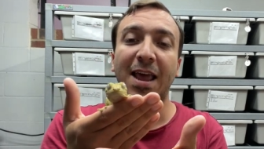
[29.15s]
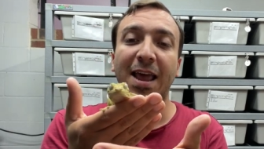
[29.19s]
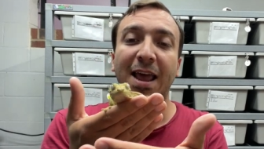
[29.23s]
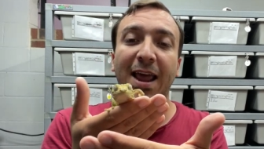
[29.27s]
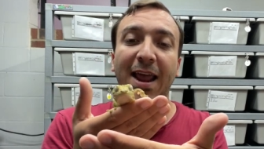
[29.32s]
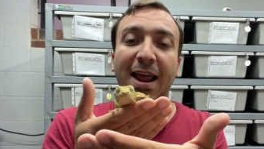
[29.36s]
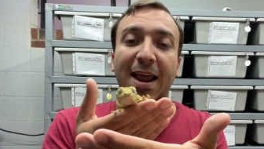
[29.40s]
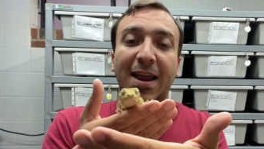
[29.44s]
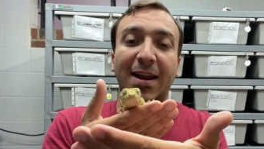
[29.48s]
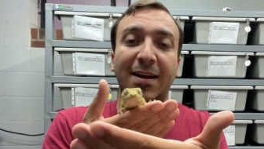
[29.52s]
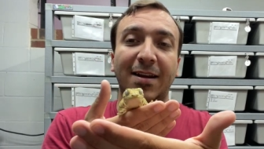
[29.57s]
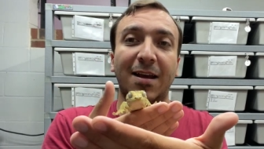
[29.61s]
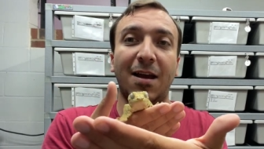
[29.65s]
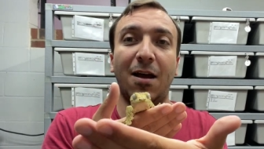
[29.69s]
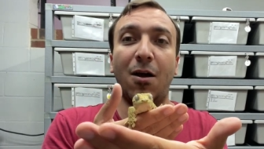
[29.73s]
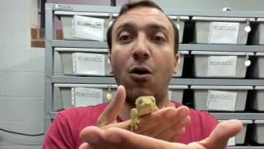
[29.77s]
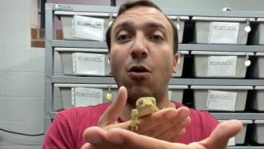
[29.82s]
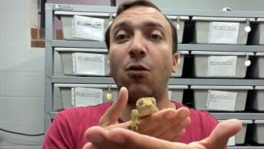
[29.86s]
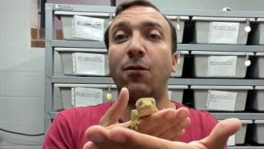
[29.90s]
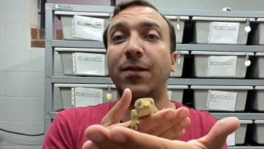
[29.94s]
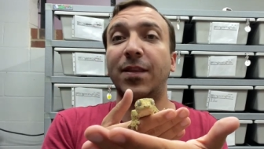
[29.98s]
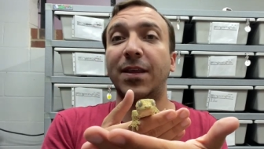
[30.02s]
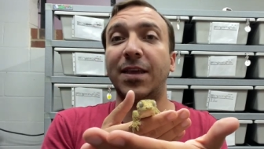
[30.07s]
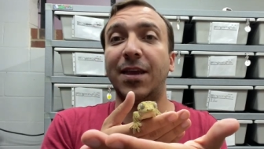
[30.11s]
And uh,
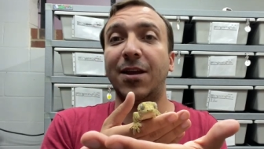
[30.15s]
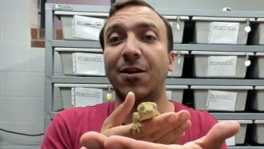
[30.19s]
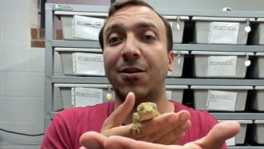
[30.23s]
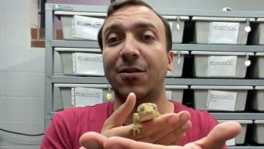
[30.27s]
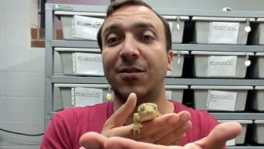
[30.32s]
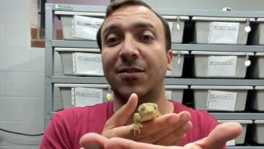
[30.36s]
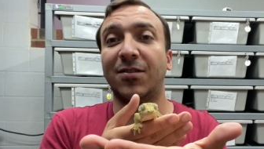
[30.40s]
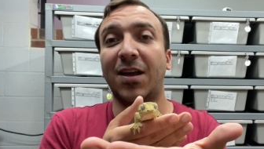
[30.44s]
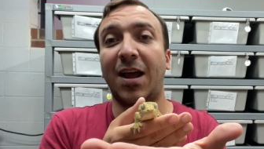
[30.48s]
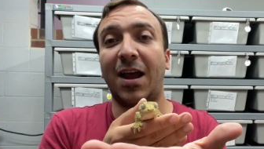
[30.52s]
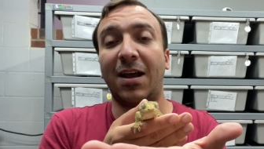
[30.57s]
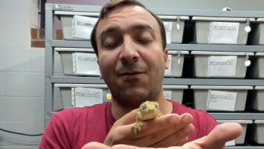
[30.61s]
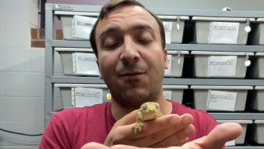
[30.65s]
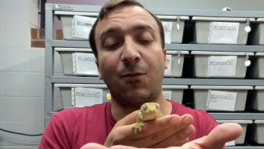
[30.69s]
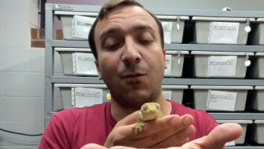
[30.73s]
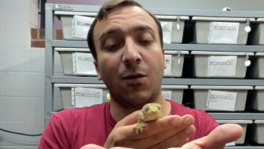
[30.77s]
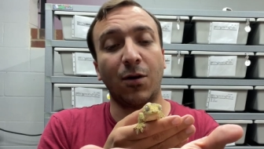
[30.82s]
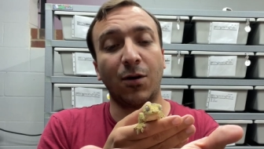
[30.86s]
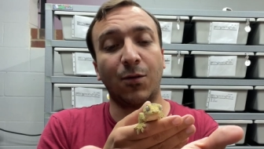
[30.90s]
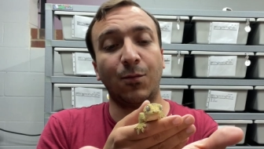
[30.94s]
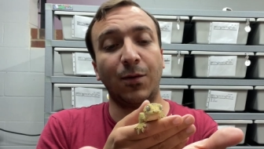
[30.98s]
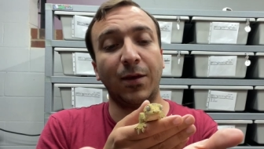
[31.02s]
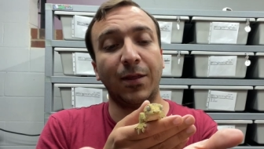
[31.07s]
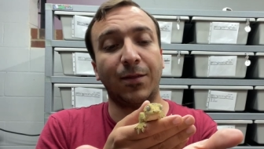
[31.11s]
over the years, I've
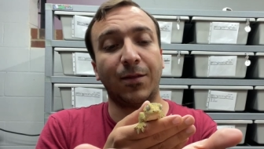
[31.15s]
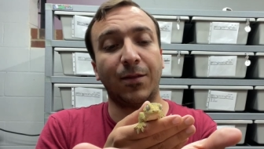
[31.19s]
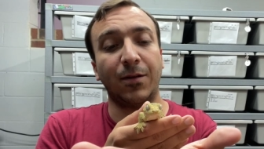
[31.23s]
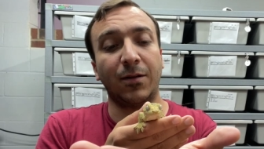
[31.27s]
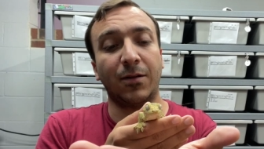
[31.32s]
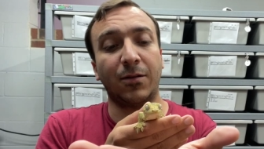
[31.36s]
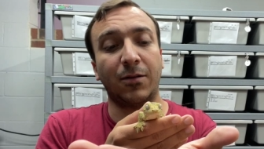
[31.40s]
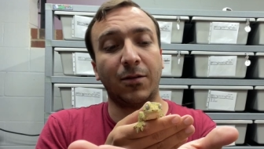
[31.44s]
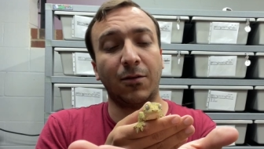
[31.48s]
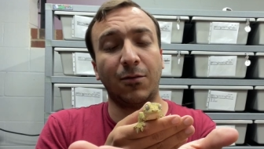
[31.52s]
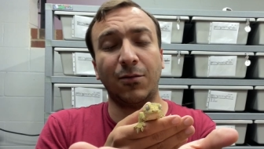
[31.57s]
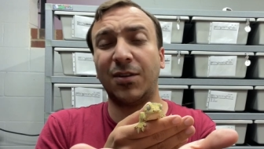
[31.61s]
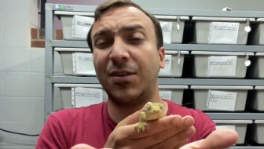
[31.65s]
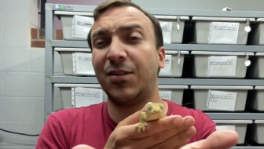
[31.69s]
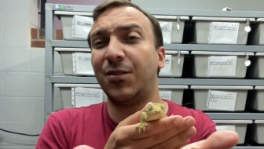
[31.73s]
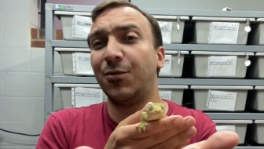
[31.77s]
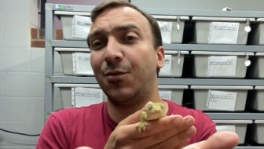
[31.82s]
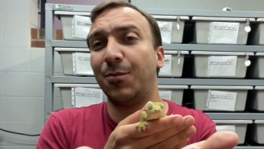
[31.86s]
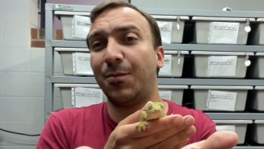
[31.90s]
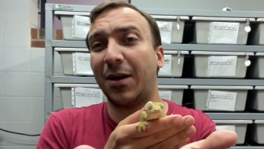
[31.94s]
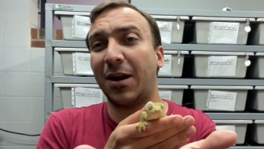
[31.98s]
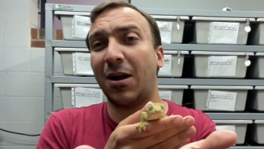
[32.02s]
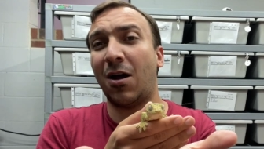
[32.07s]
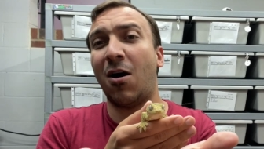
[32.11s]
worked with close to
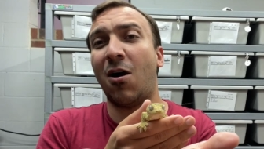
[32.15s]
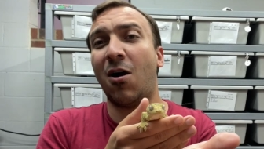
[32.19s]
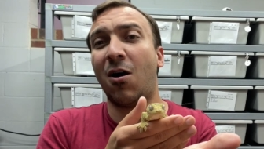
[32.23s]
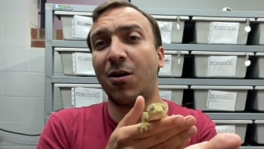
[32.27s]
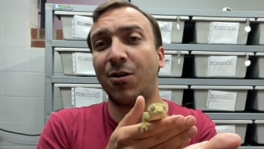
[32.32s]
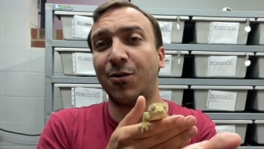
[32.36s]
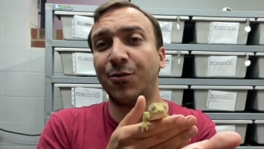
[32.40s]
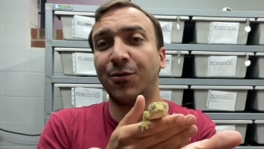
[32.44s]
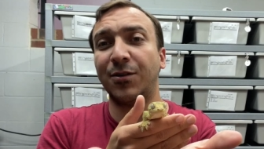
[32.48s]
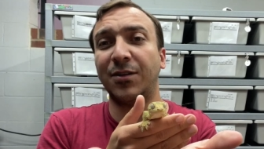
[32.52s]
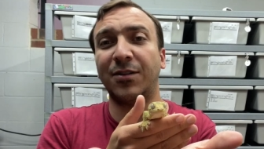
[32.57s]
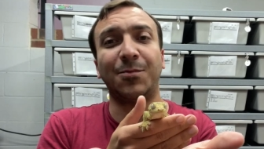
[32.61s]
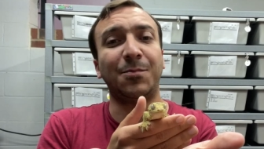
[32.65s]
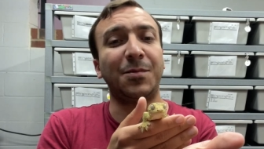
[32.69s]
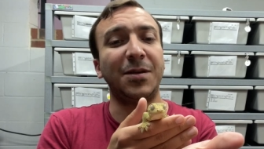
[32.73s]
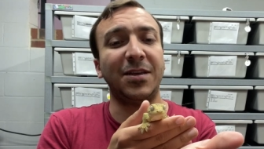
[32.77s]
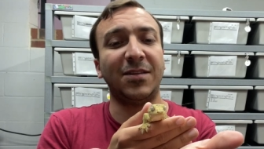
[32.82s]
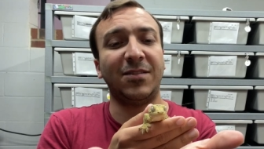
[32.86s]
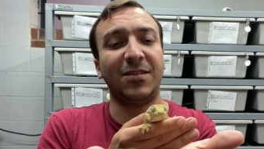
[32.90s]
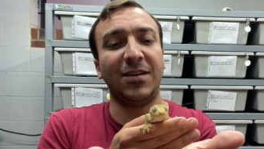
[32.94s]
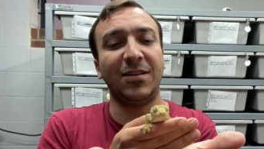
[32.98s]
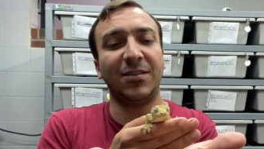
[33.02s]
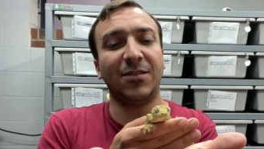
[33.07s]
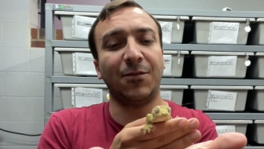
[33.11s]
about 100
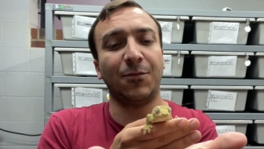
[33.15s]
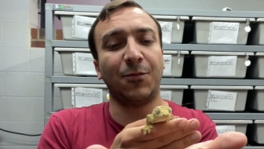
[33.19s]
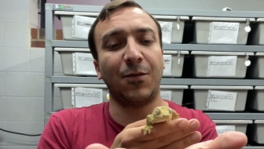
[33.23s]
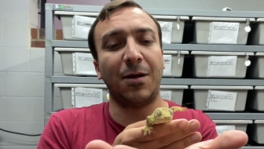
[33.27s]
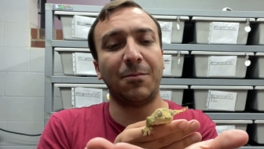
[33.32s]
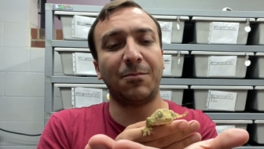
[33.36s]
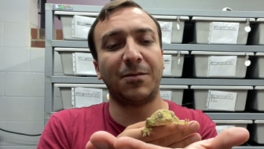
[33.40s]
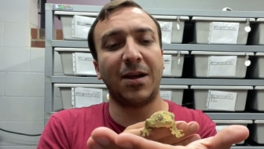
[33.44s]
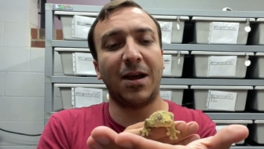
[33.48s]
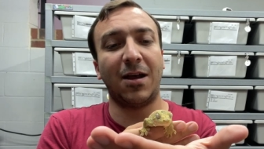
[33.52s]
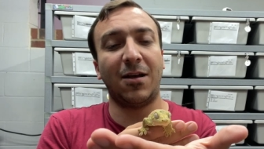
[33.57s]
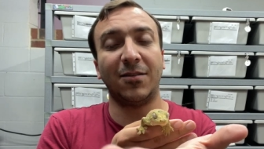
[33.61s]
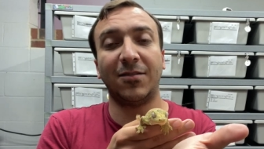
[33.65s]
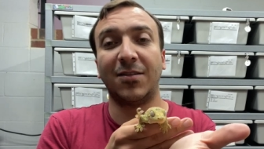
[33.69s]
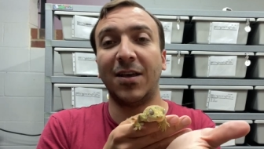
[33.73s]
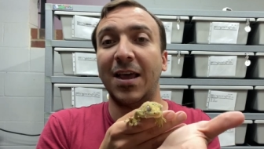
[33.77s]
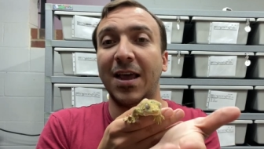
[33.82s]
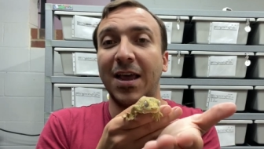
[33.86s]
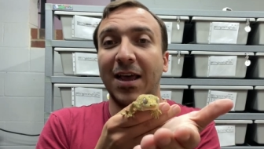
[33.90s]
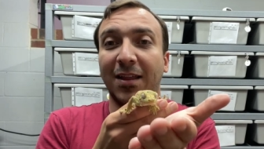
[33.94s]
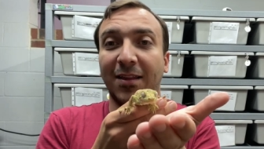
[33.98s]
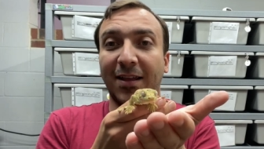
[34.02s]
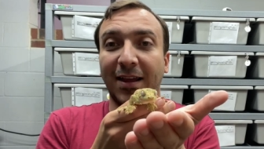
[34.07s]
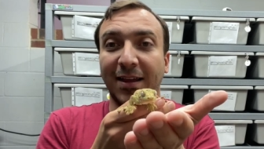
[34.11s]
species of reptiles,
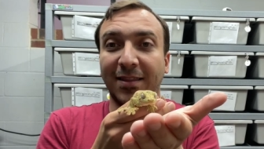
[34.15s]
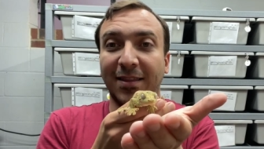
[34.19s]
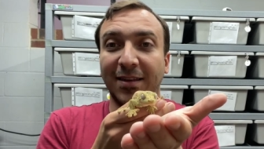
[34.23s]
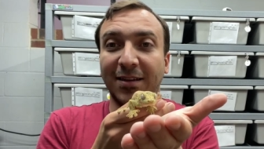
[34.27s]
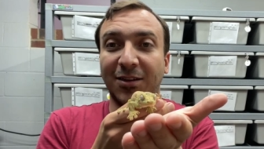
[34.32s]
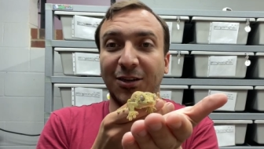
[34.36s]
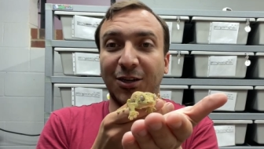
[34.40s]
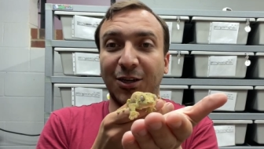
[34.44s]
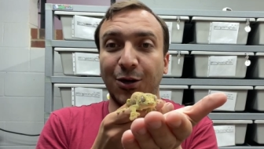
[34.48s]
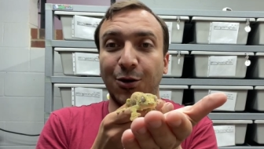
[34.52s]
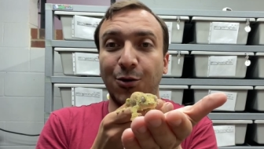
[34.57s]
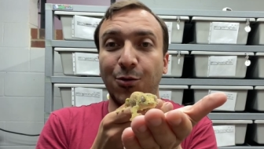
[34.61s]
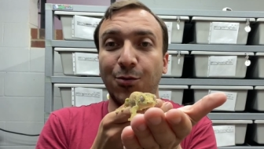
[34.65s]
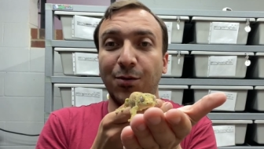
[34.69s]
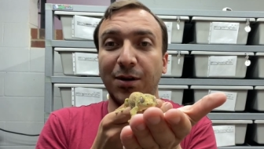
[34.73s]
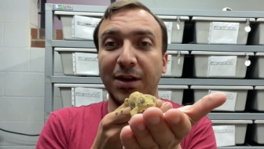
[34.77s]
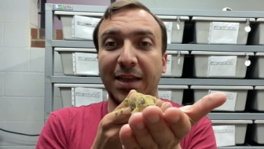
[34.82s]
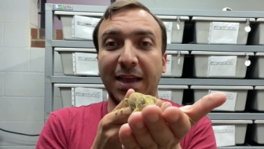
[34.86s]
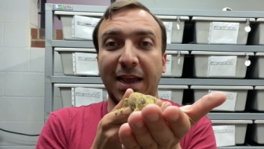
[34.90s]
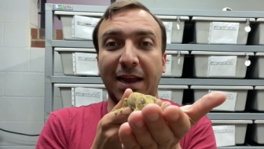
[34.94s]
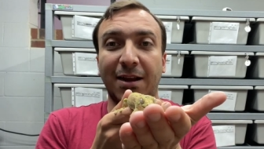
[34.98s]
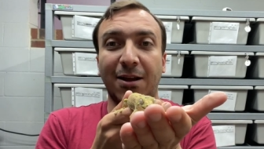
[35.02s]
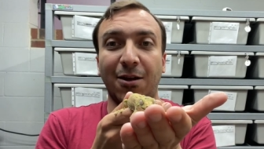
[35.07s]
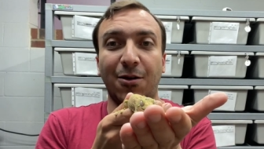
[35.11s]
like this Chahoua
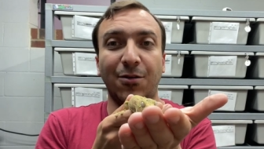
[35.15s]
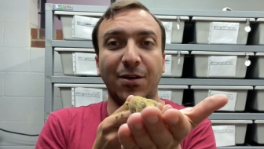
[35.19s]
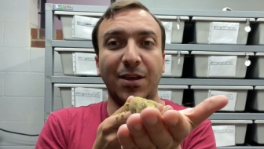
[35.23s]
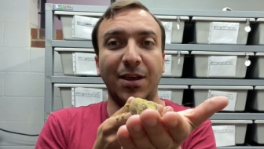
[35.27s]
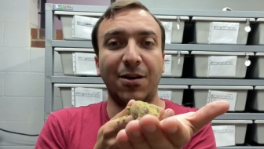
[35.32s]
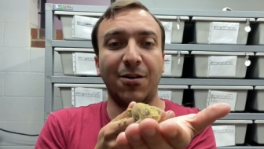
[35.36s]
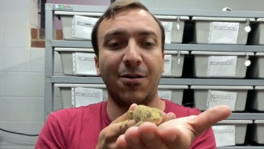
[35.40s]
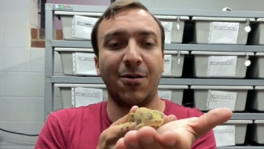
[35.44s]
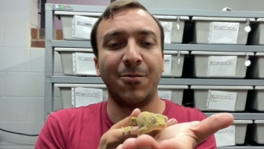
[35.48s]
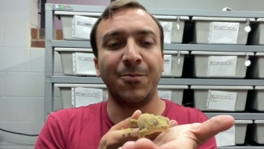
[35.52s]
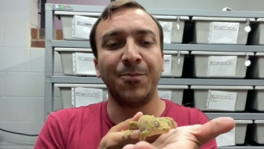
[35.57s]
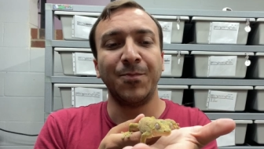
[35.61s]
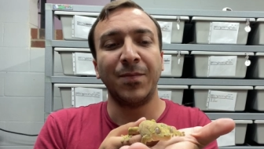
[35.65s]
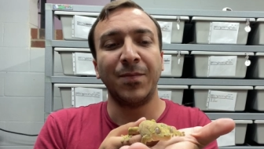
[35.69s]
gecko here.